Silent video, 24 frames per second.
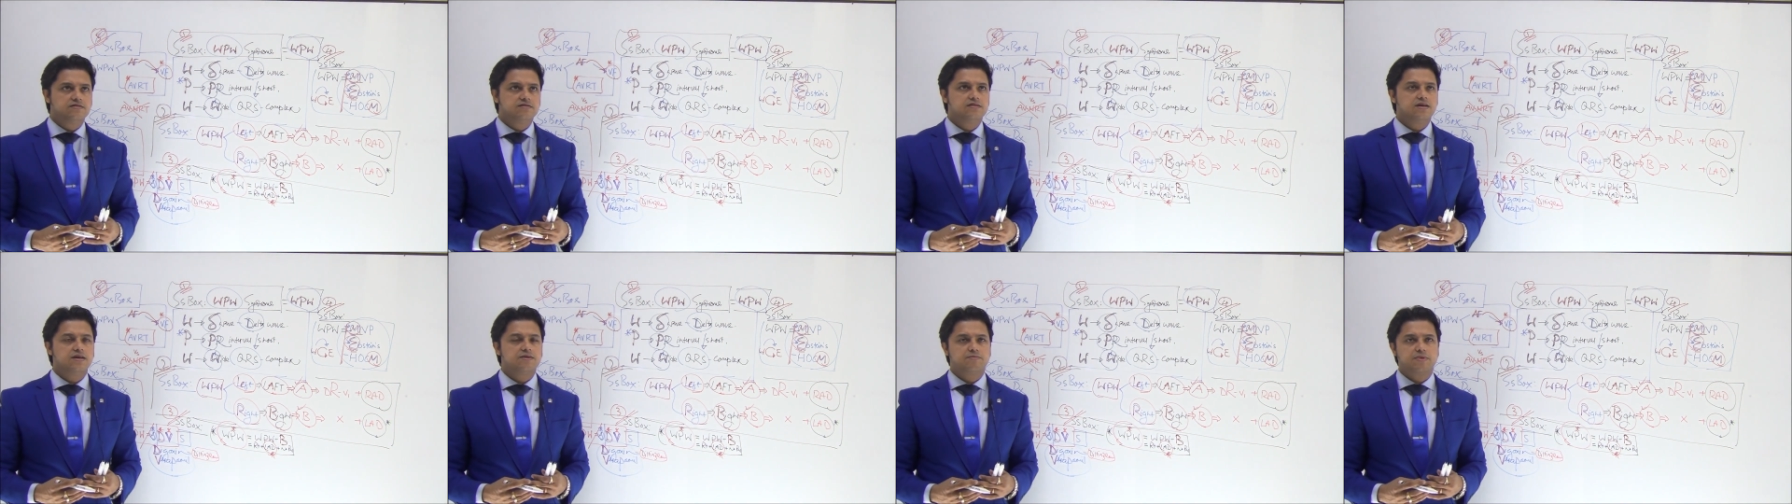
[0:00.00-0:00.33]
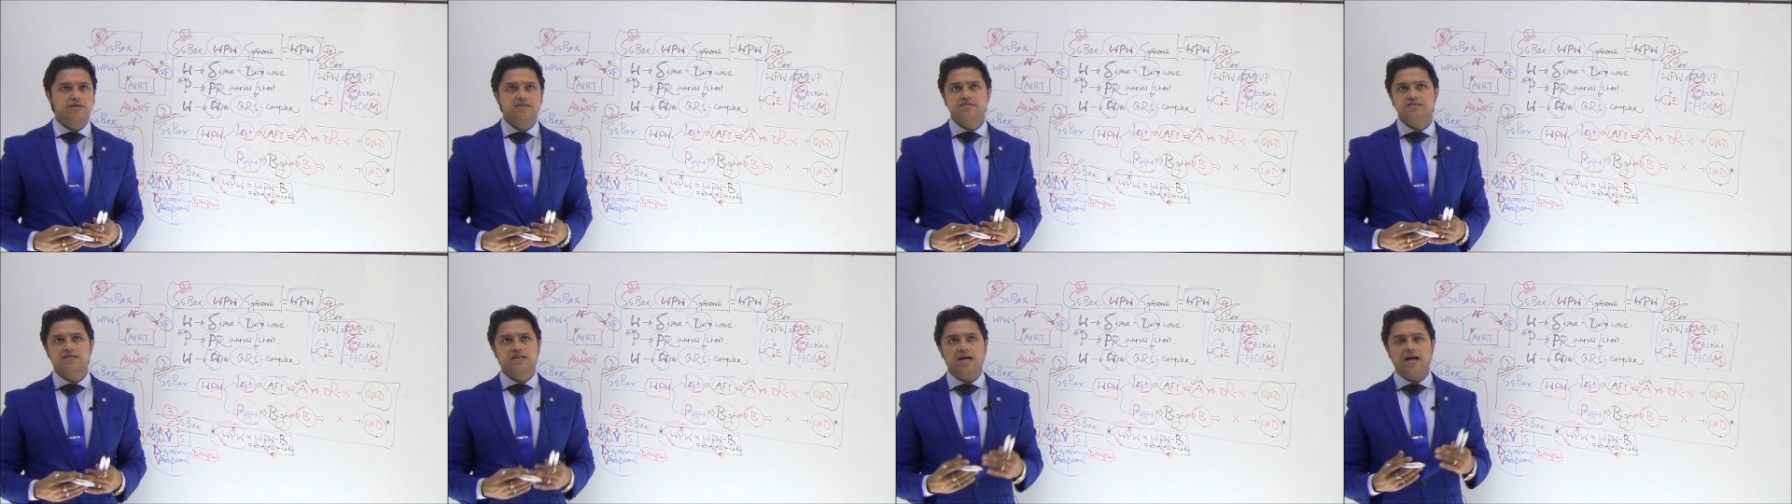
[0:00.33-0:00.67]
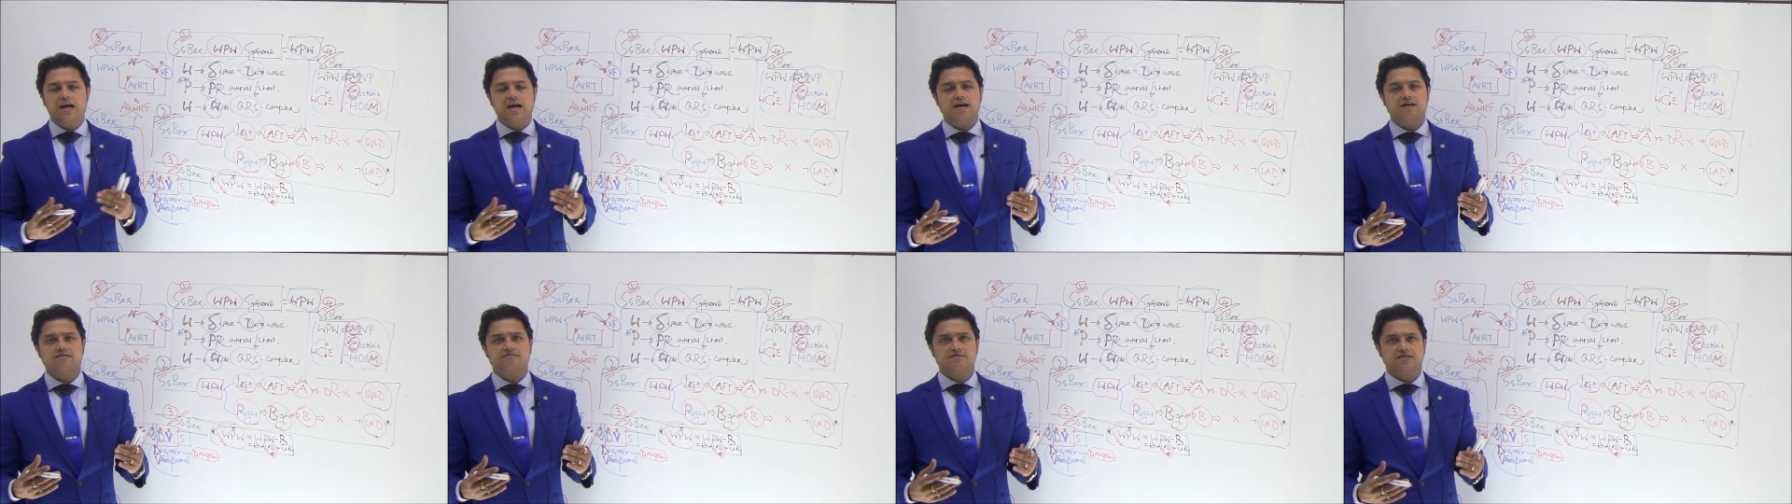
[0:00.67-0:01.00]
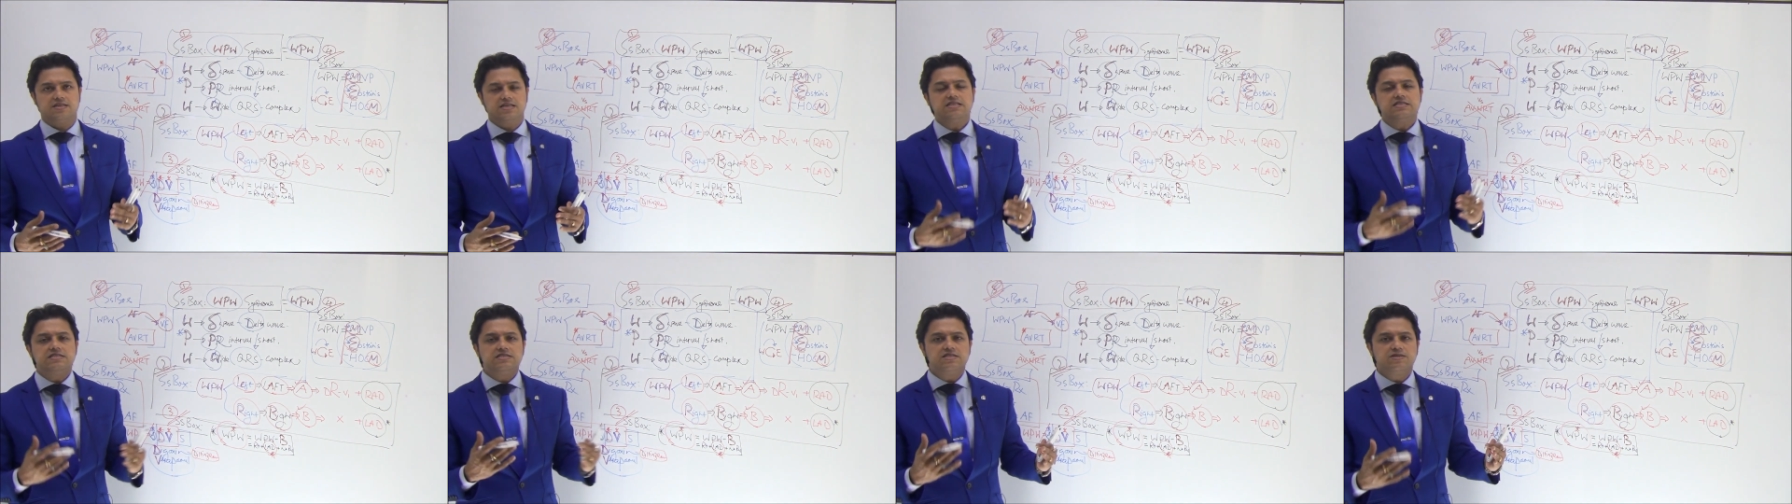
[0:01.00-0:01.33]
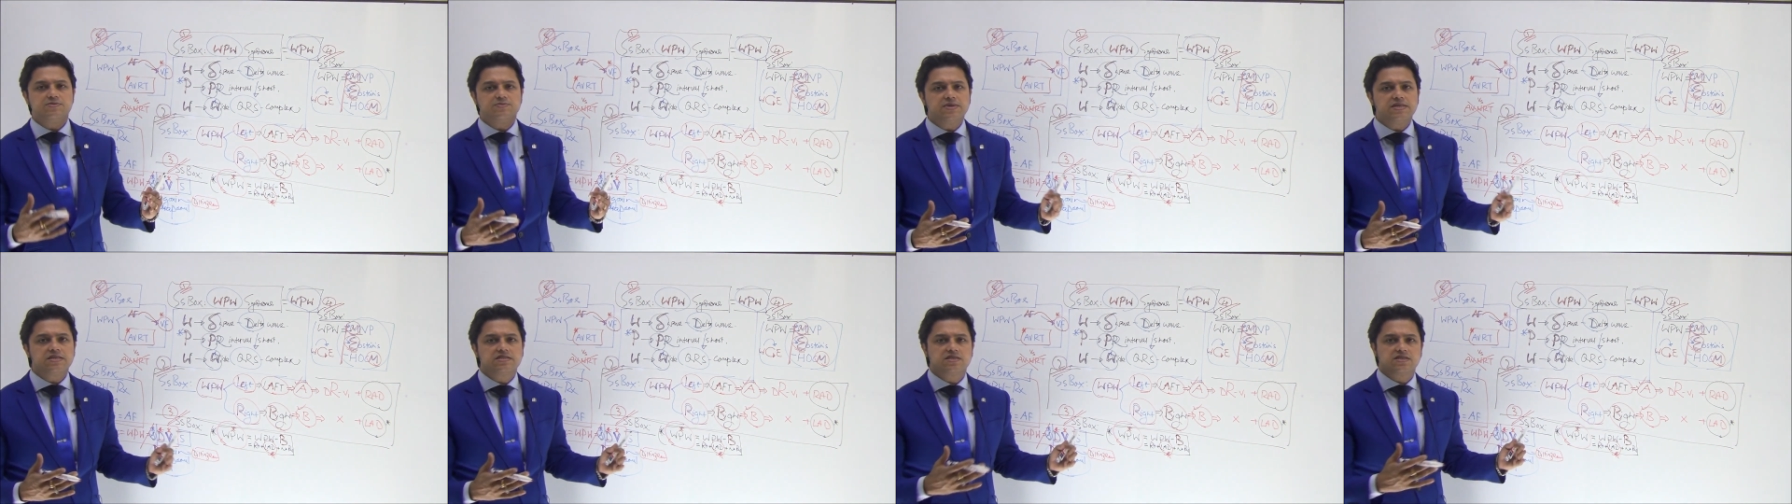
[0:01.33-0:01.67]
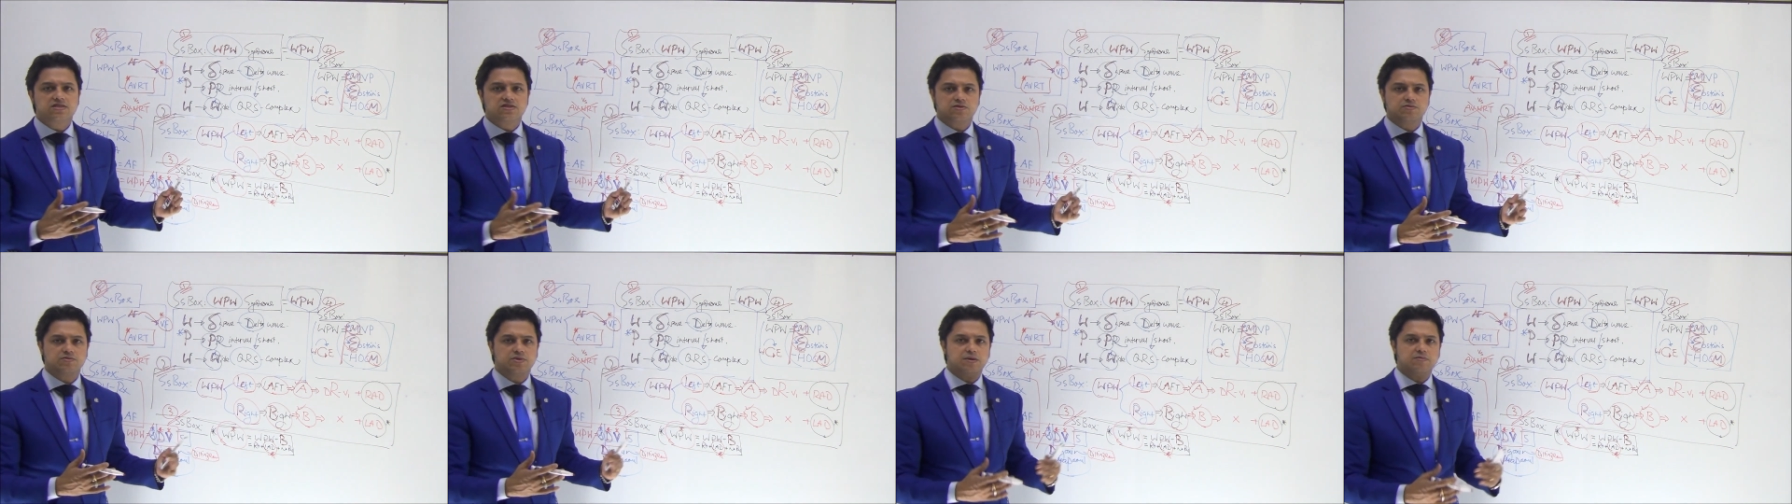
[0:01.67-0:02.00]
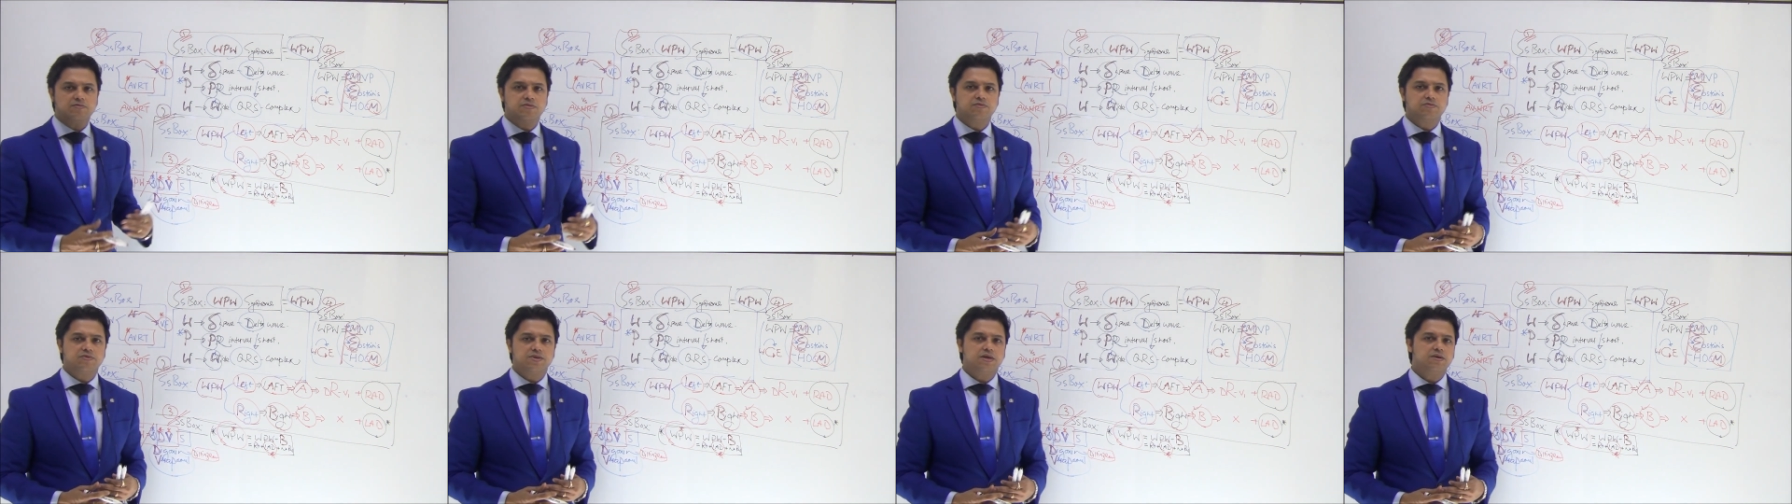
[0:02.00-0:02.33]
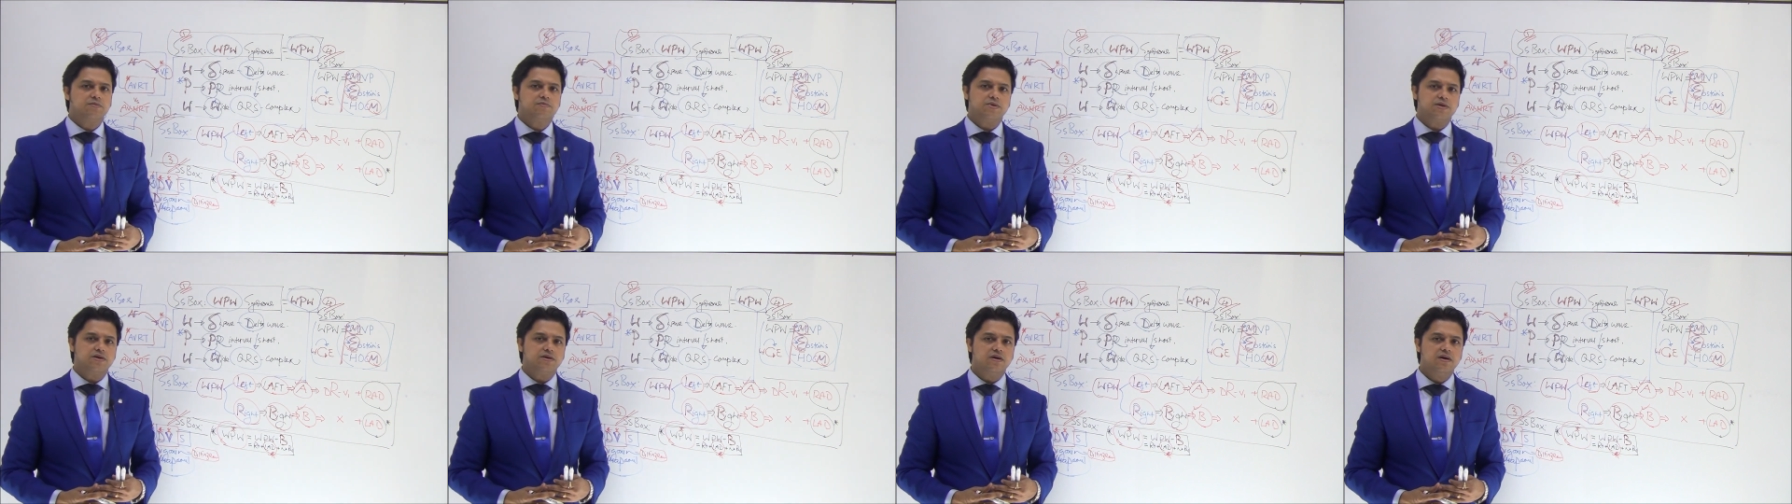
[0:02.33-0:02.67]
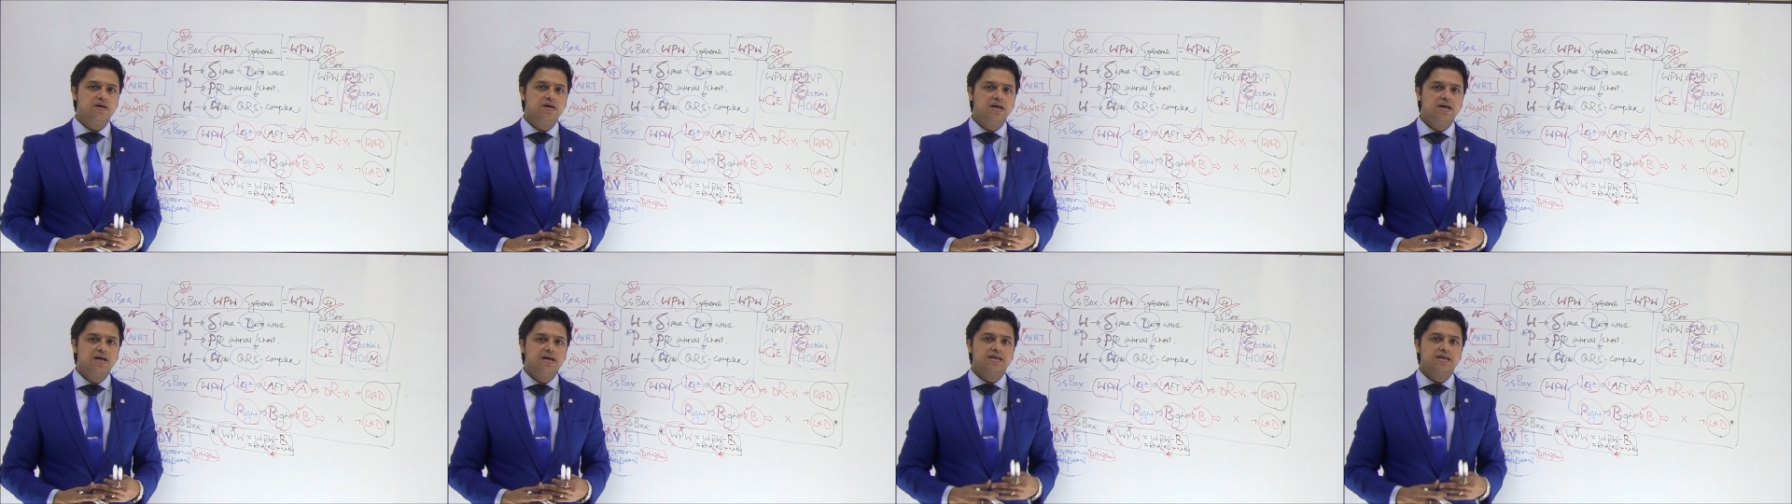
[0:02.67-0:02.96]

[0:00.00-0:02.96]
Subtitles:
the patient have the ECG pictures of WPW,